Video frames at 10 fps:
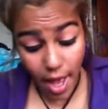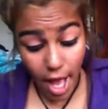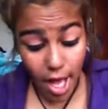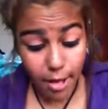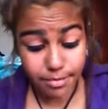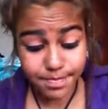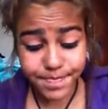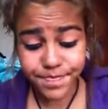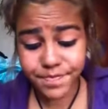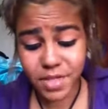um,
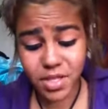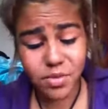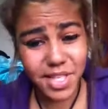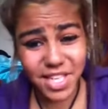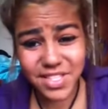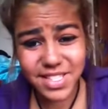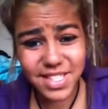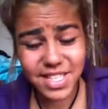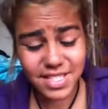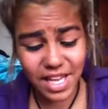what else is
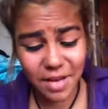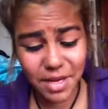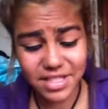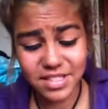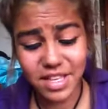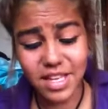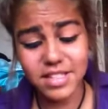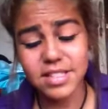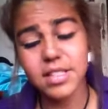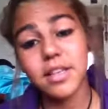there to say about
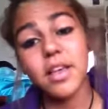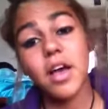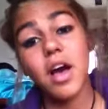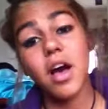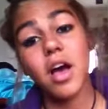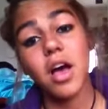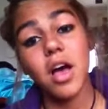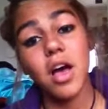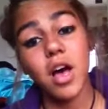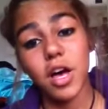sluts?
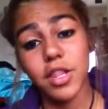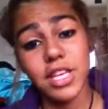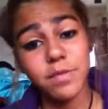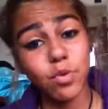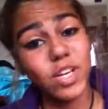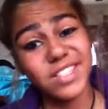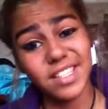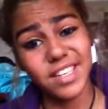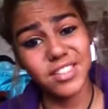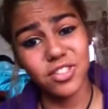There's boy
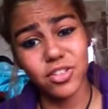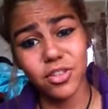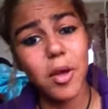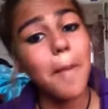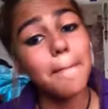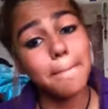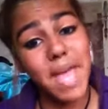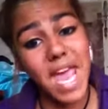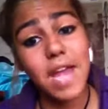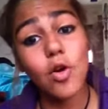sluts too.
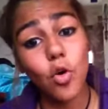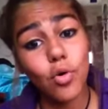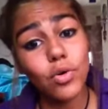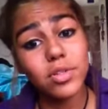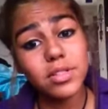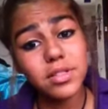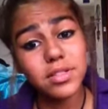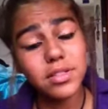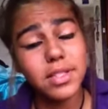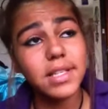Man whores.
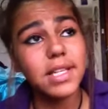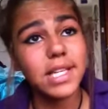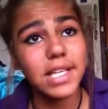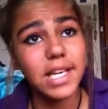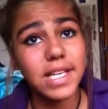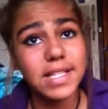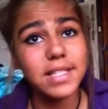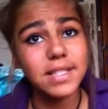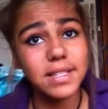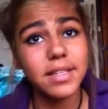
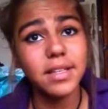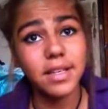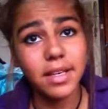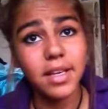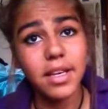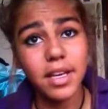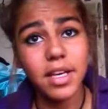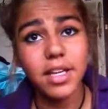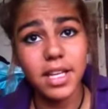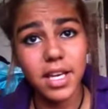Yes.
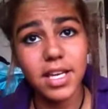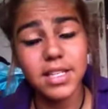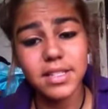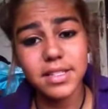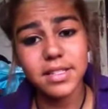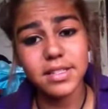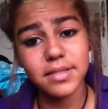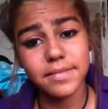Yes.